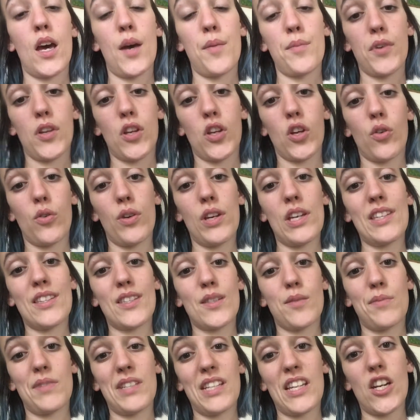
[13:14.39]
I'm gonna go eat
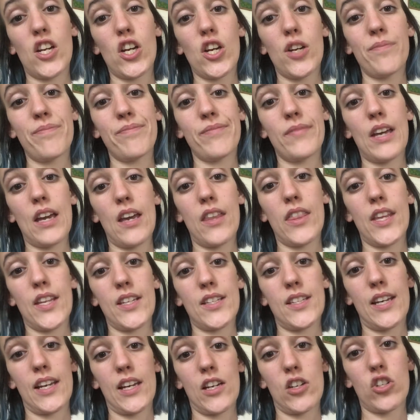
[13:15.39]
some dinner and
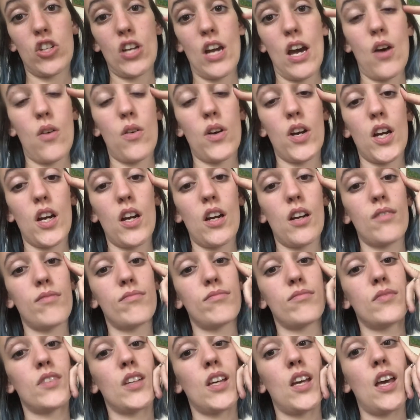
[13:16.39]
then take a shower
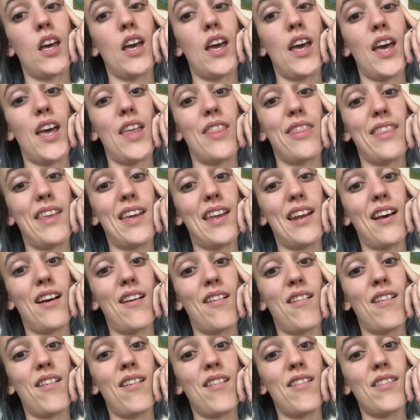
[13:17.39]
and then
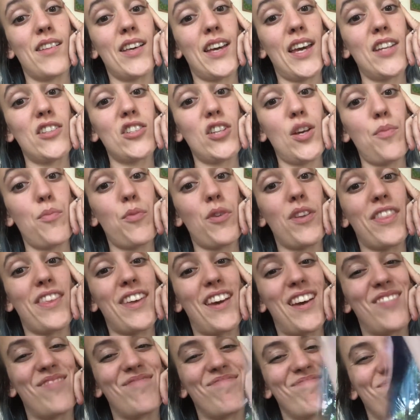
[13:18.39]
I'll catch up with you.